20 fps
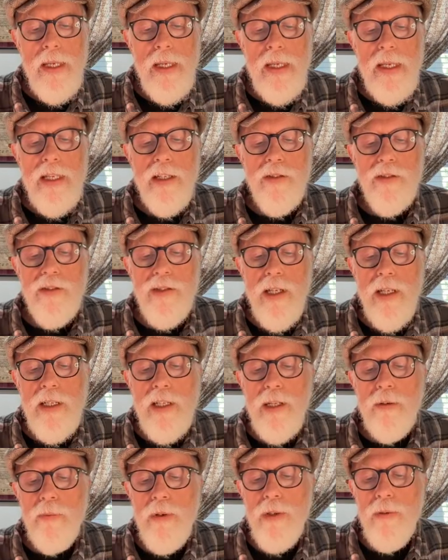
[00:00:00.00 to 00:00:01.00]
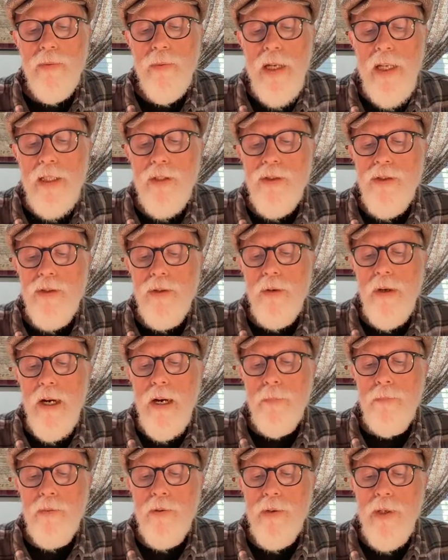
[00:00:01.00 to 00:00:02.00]
He said he would arrange to
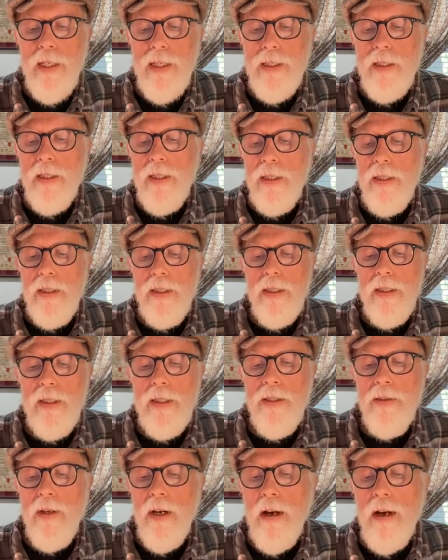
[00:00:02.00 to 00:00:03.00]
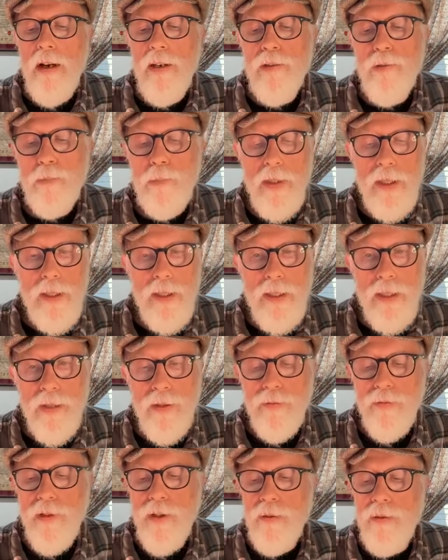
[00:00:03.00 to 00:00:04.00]
operate in the hospital
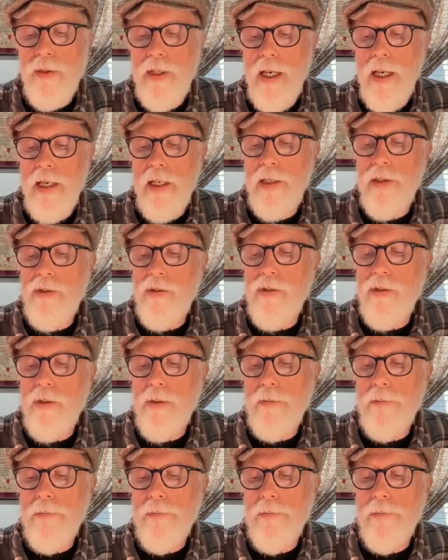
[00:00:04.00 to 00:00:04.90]
in a few days.